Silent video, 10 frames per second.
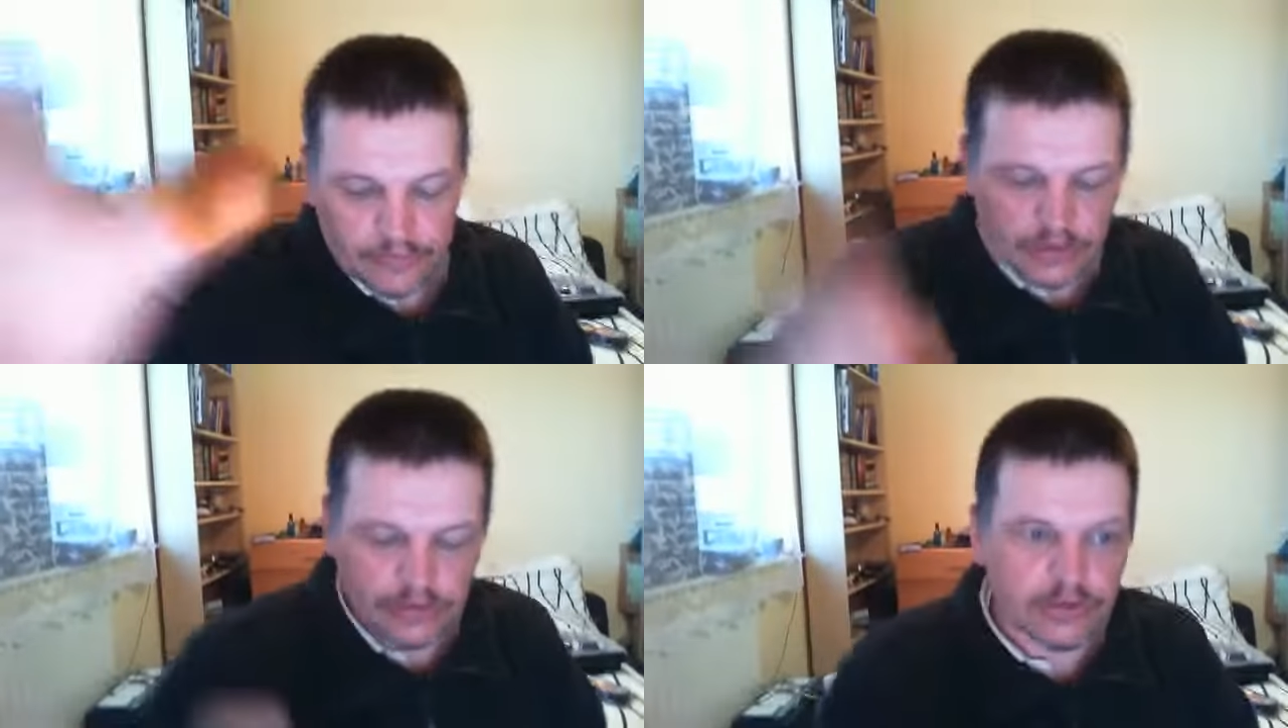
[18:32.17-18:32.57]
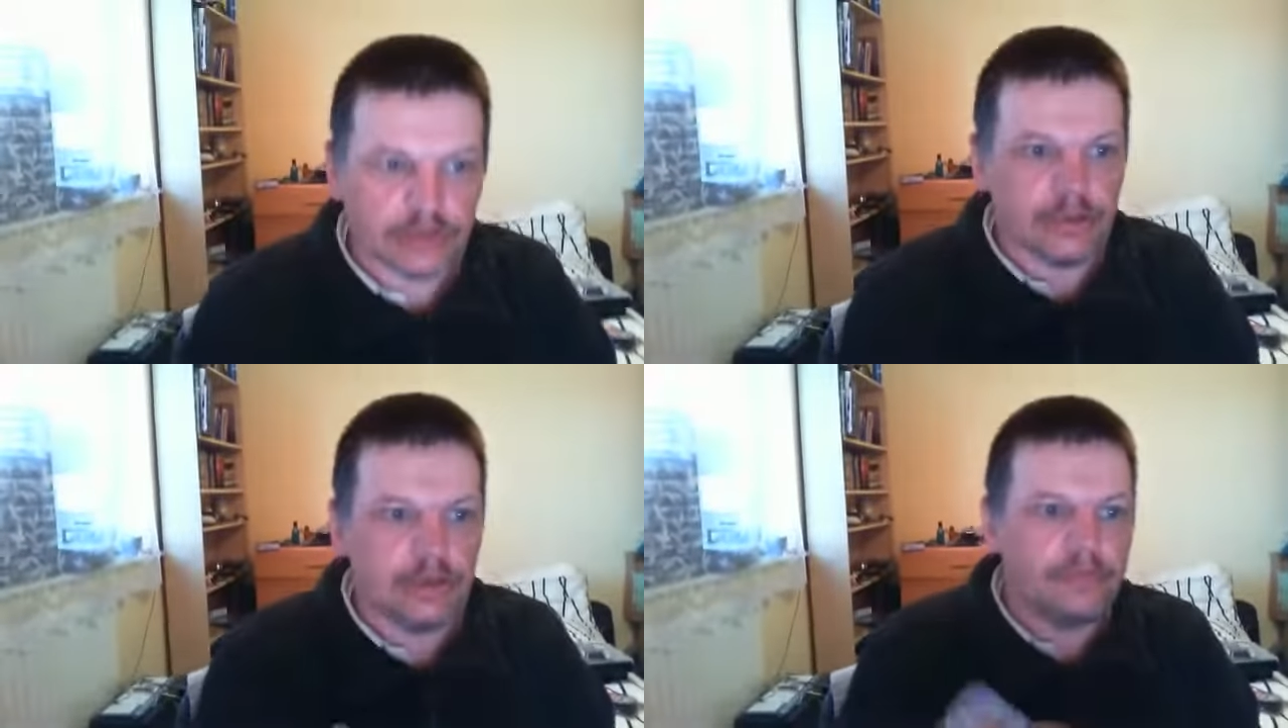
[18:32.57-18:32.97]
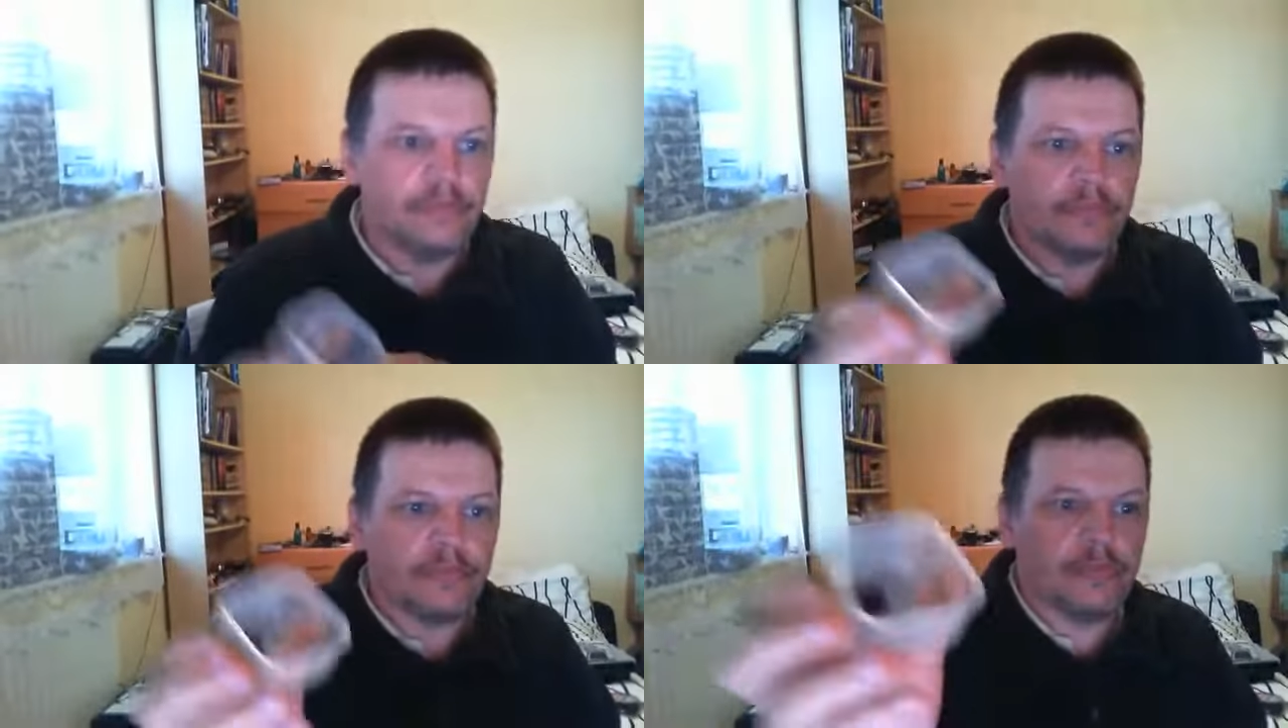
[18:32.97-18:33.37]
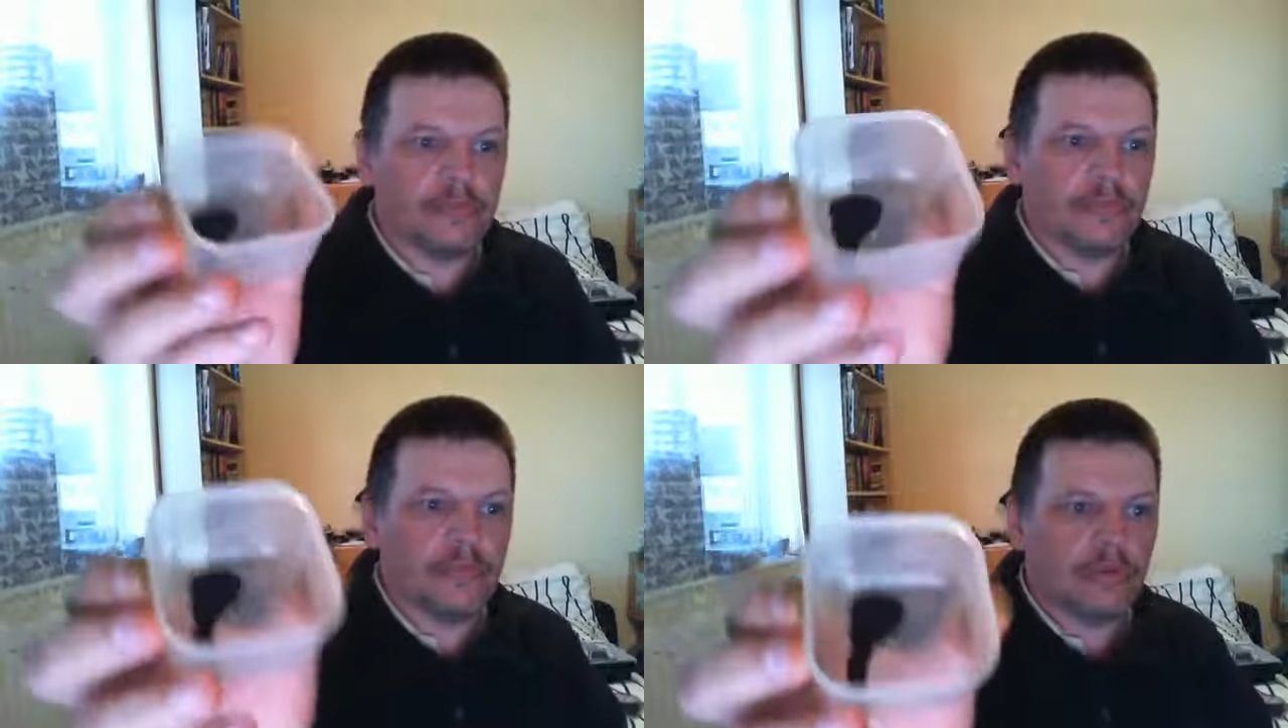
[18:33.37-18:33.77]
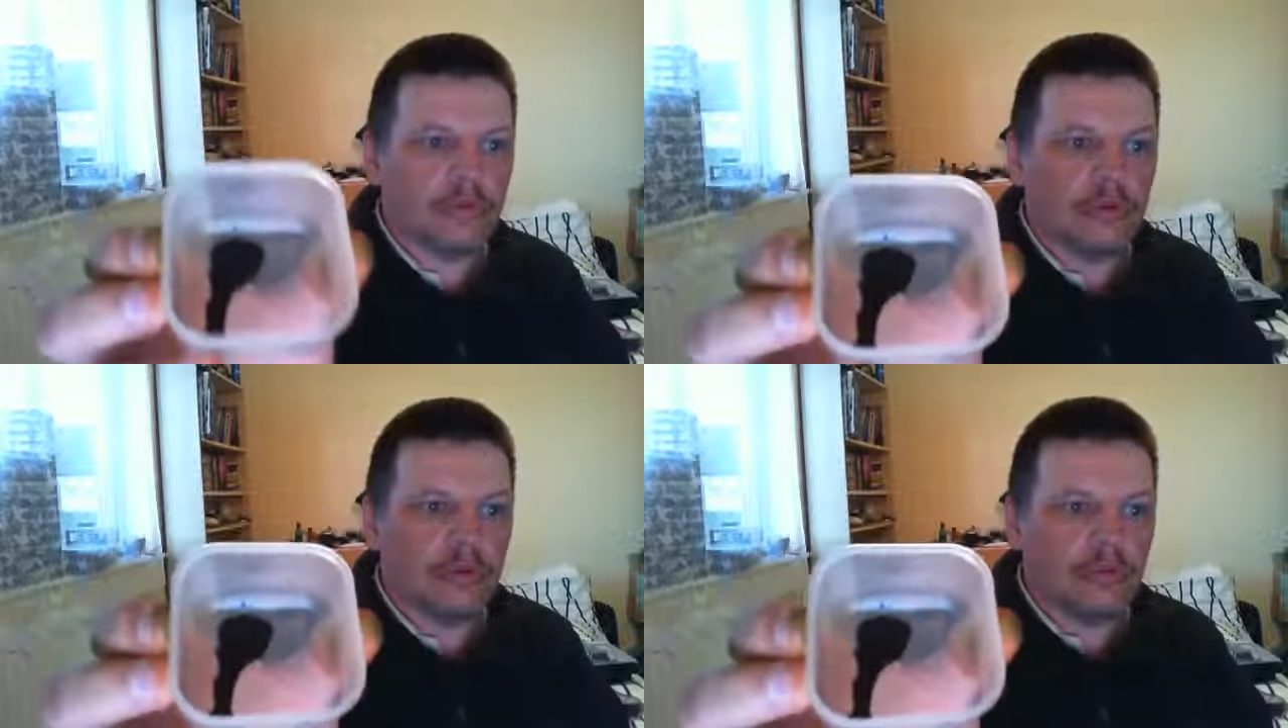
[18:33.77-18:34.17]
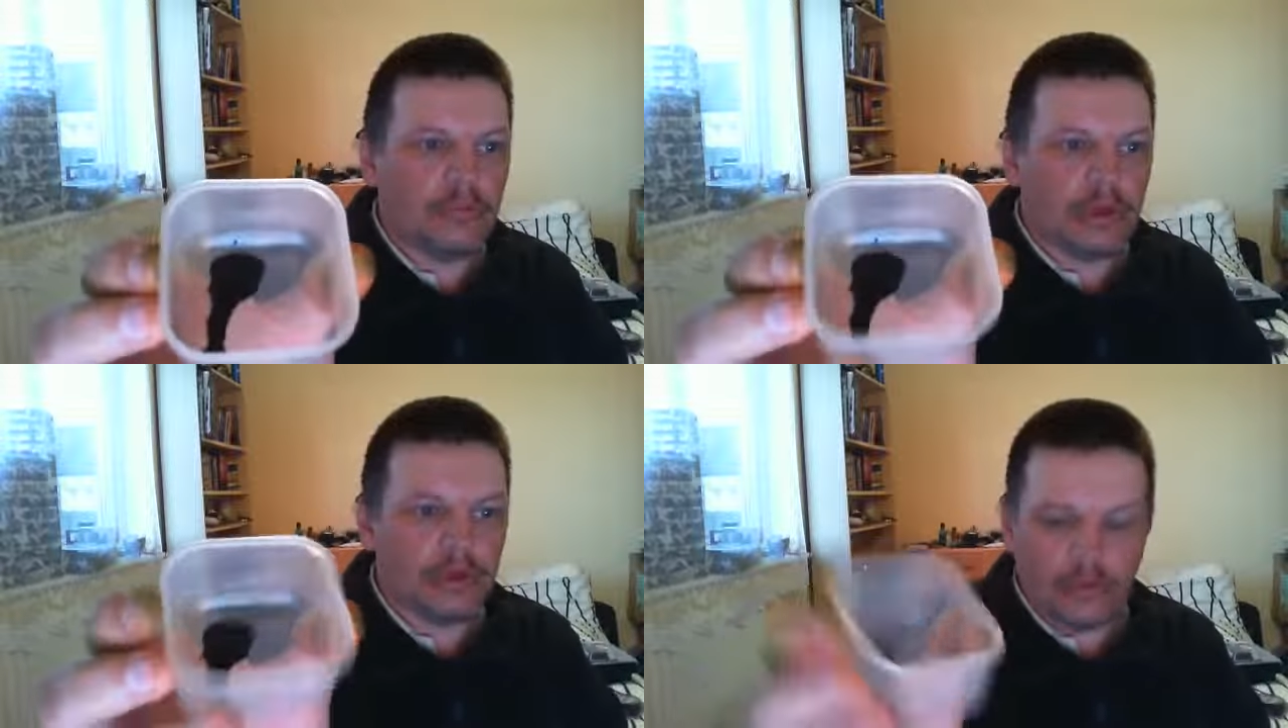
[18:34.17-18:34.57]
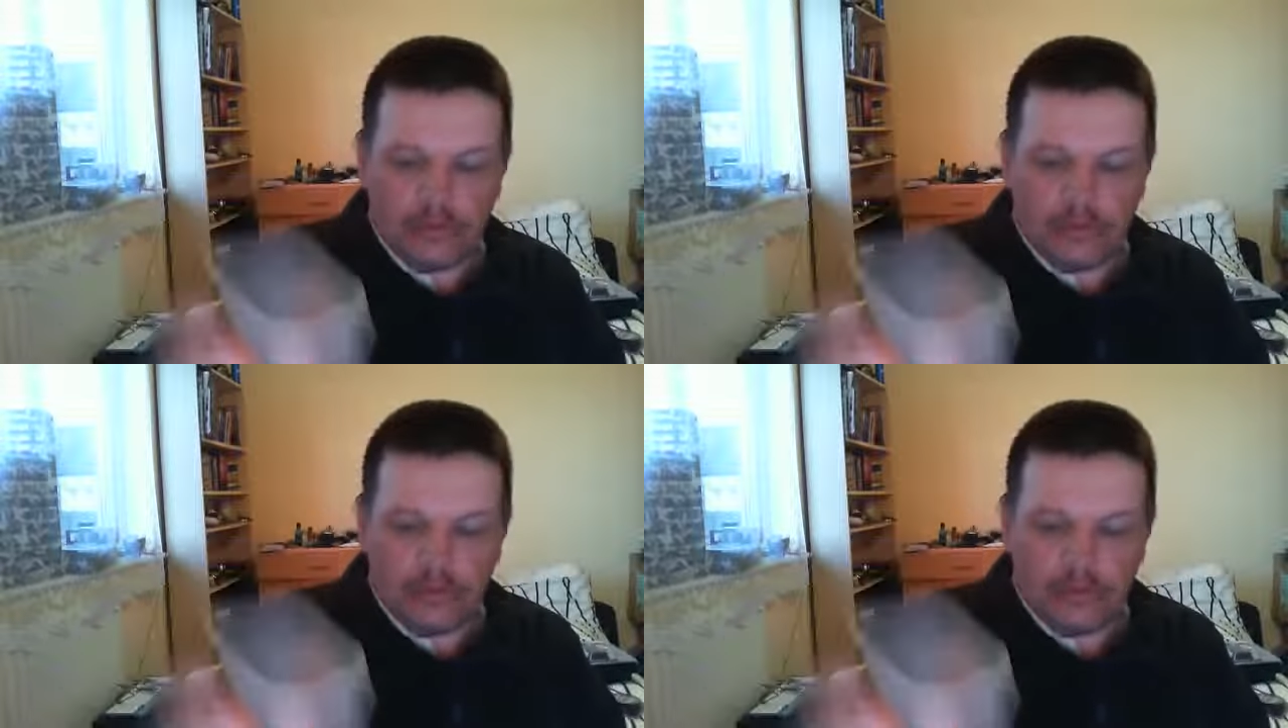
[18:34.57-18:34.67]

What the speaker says: as you can see, black